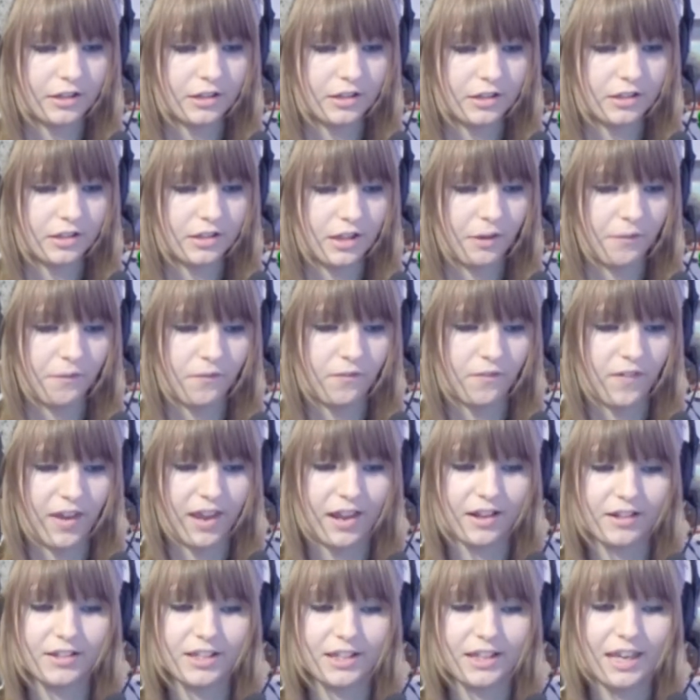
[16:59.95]

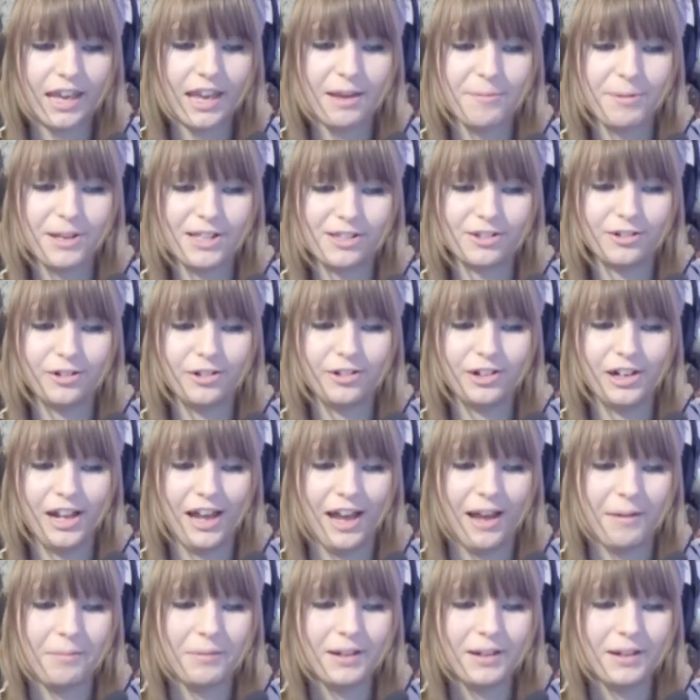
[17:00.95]
something to keep us all up.